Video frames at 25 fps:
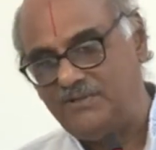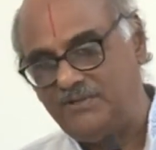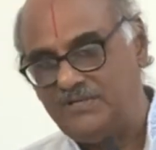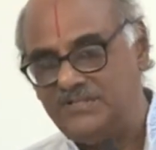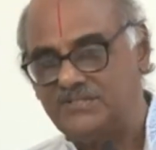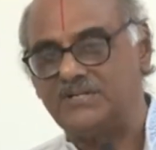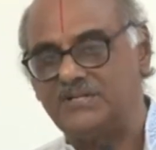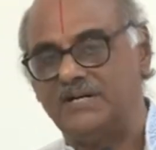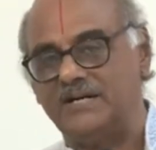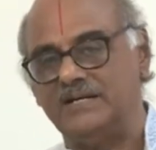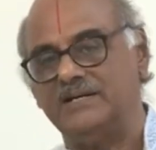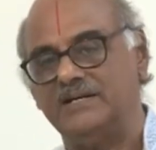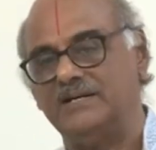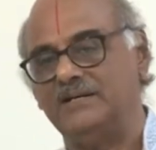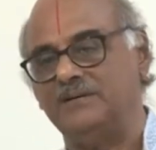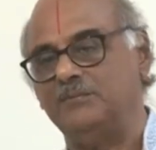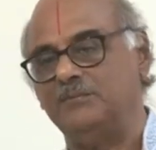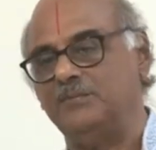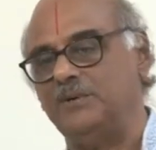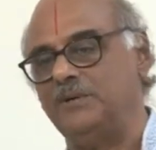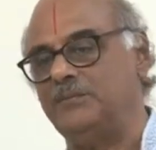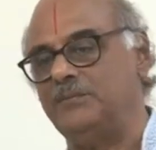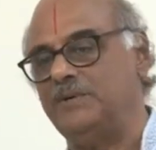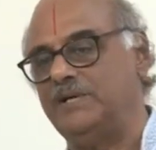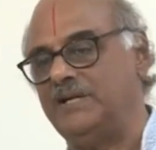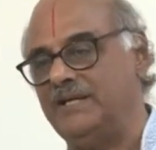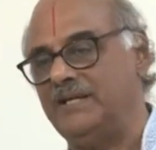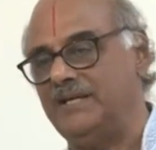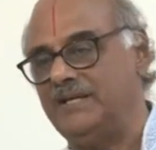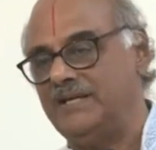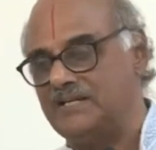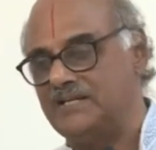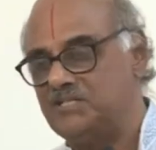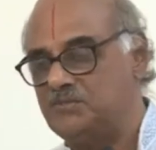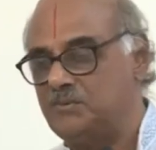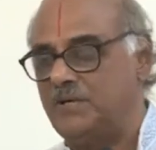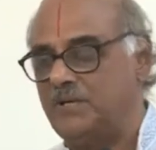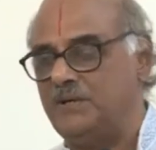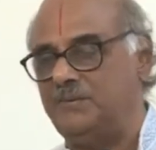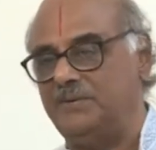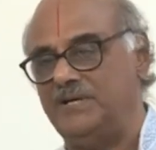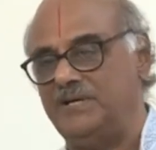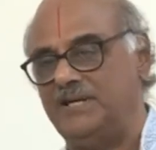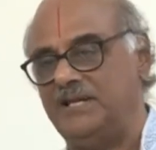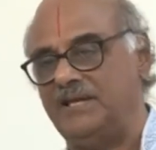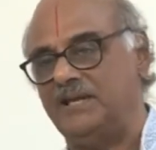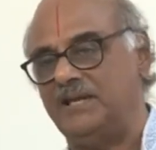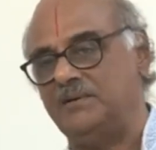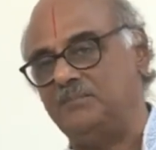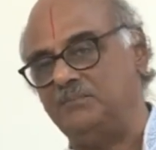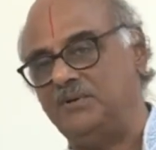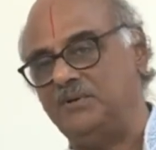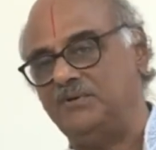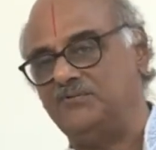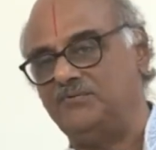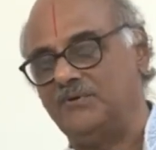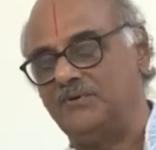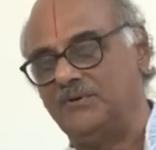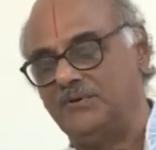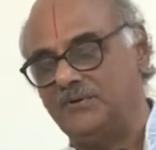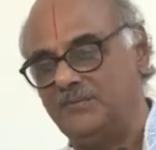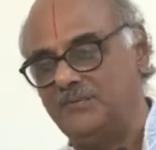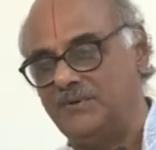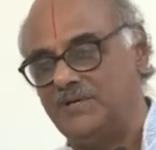he started experimenting MP4.